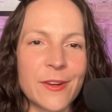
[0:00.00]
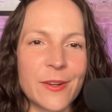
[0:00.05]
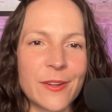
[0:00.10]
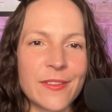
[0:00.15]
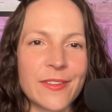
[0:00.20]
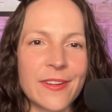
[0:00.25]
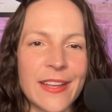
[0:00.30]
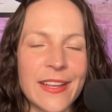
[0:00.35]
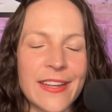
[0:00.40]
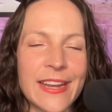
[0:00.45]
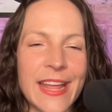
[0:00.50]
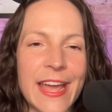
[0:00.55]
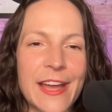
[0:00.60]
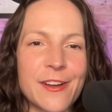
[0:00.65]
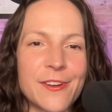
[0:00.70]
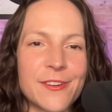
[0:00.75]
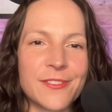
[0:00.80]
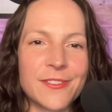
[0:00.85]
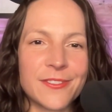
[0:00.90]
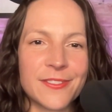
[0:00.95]
or and
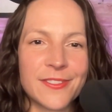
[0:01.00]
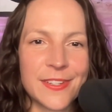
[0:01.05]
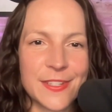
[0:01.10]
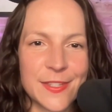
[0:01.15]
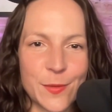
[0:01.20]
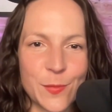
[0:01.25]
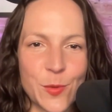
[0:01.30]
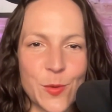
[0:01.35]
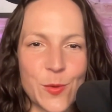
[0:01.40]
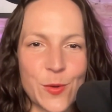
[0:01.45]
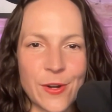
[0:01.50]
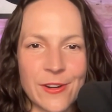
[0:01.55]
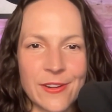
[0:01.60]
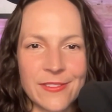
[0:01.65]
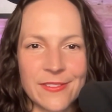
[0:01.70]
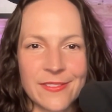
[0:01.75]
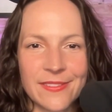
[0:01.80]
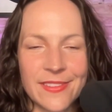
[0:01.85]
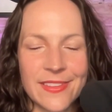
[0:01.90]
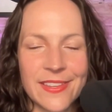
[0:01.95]
how to
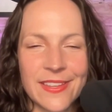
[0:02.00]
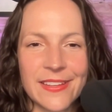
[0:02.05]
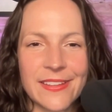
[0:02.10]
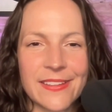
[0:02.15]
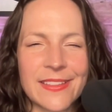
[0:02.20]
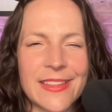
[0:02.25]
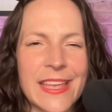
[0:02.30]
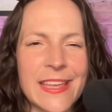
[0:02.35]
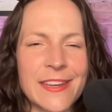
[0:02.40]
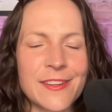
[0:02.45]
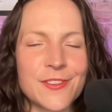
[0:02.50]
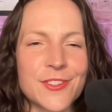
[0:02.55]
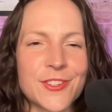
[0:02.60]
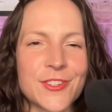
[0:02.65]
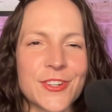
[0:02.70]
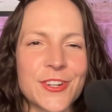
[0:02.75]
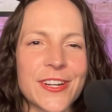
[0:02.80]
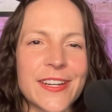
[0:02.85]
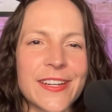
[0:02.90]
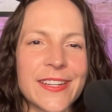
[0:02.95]
support the
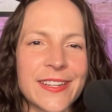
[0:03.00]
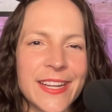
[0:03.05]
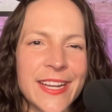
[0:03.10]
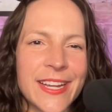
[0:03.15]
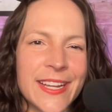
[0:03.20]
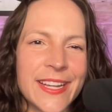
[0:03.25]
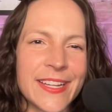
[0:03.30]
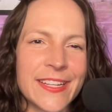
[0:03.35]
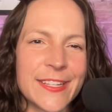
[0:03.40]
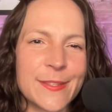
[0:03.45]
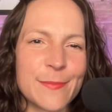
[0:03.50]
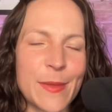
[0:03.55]
industry is